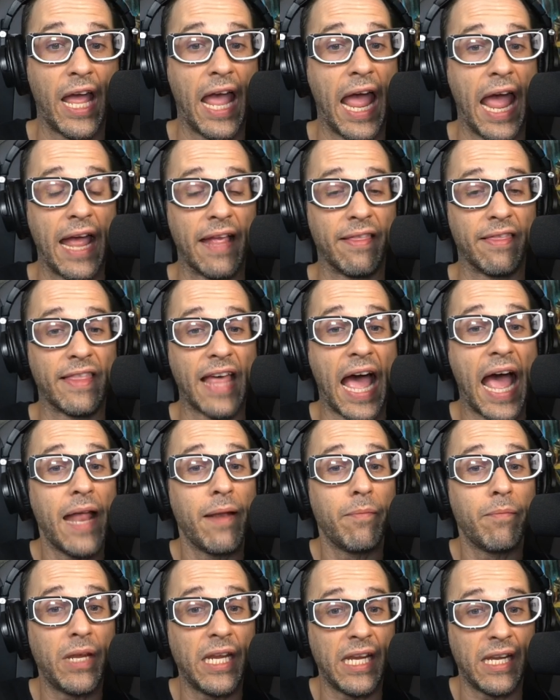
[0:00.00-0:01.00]
And
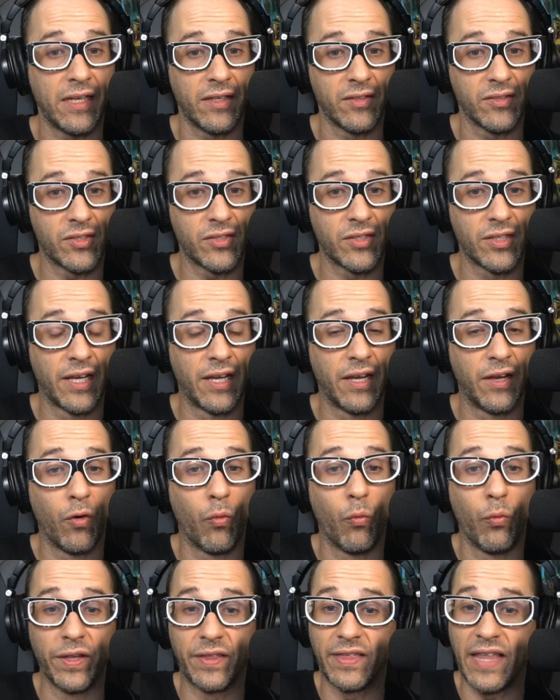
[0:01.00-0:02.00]
that means
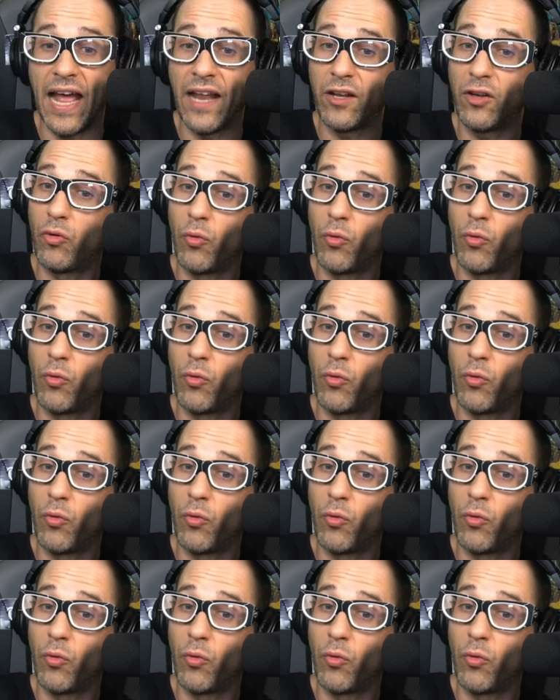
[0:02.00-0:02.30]
with that